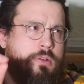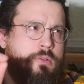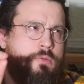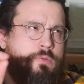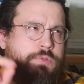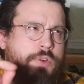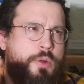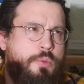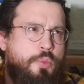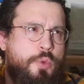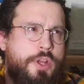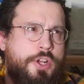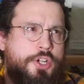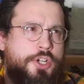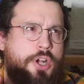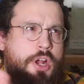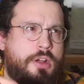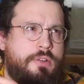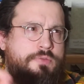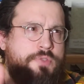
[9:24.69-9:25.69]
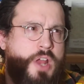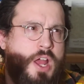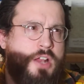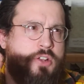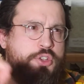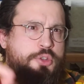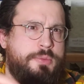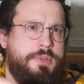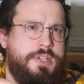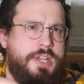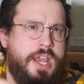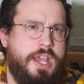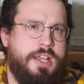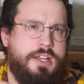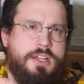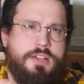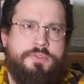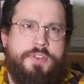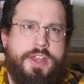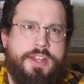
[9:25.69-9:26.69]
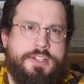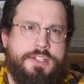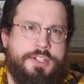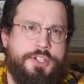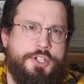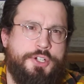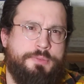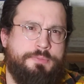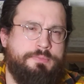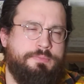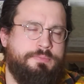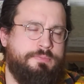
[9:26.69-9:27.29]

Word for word: from which of not to be taken advantage